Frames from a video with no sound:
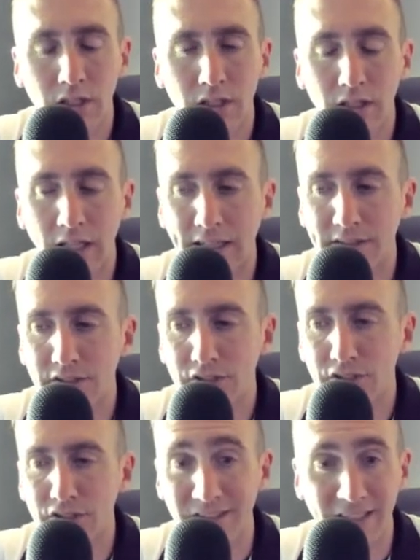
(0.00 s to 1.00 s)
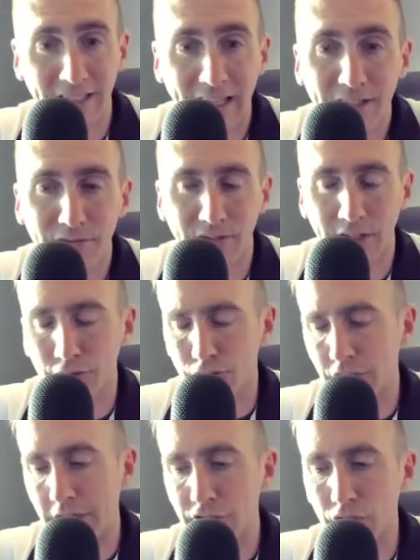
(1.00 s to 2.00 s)
let's negate vector
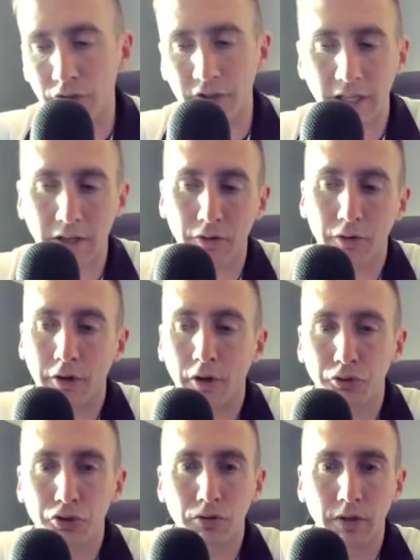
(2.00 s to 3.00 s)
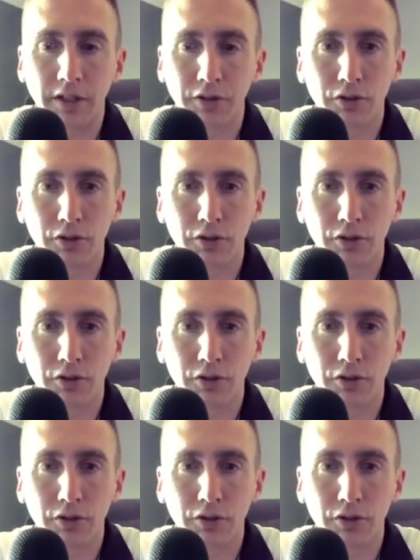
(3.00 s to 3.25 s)
change altogether, go straight